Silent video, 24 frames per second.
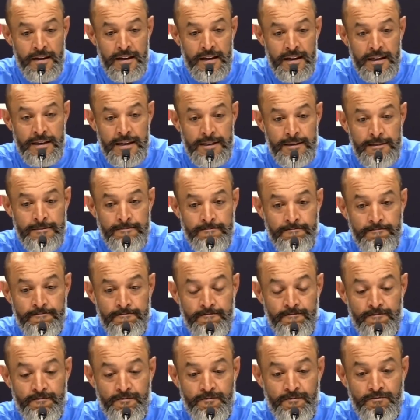
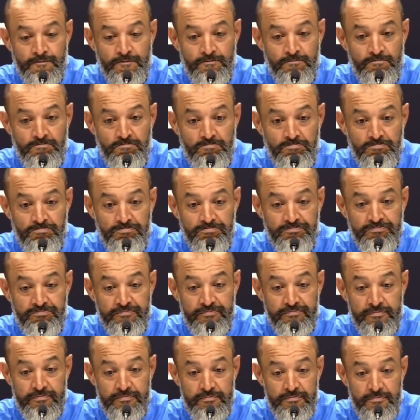
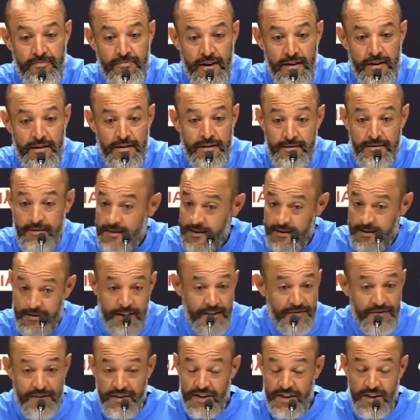it's
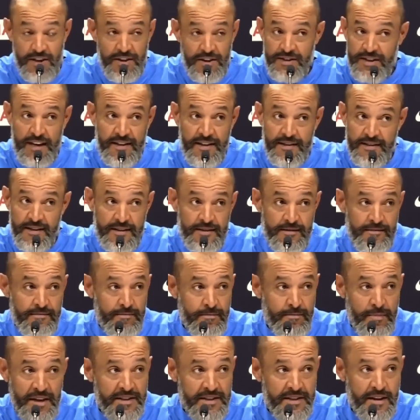different circumstances,
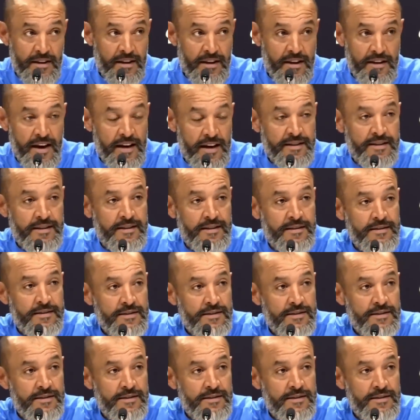basically that.